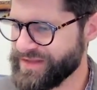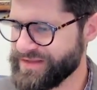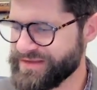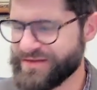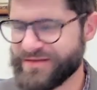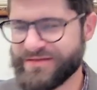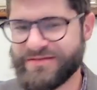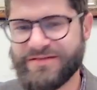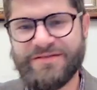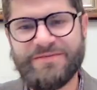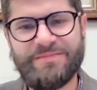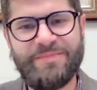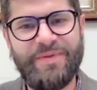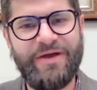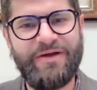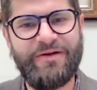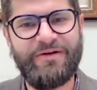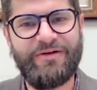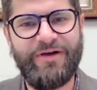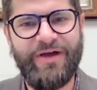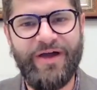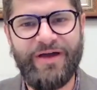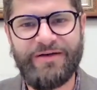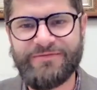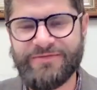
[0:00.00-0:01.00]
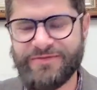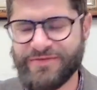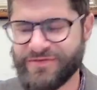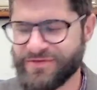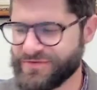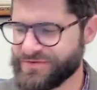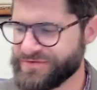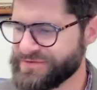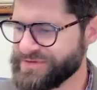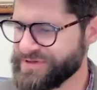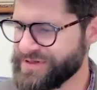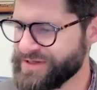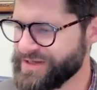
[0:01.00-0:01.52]
This is paragraph
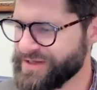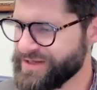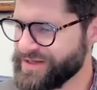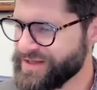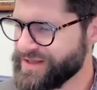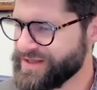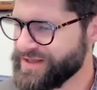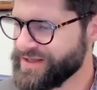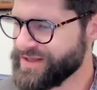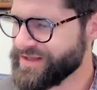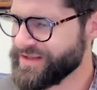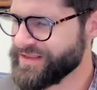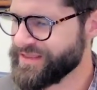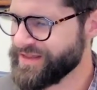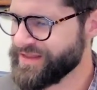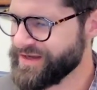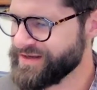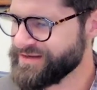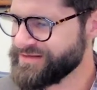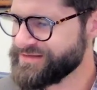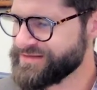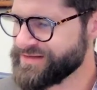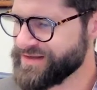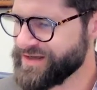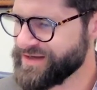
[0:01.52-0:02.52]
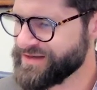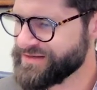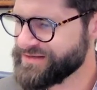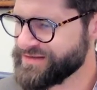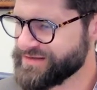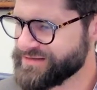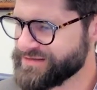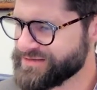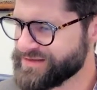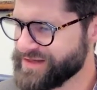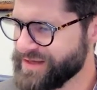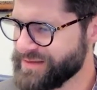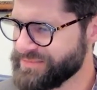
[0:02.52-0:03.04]
2. They say that
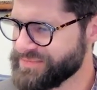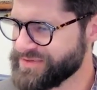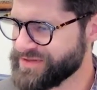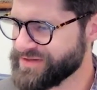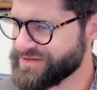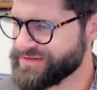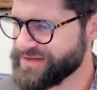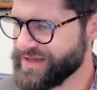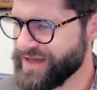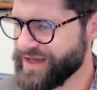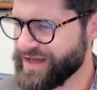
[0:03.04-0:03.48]
skeptics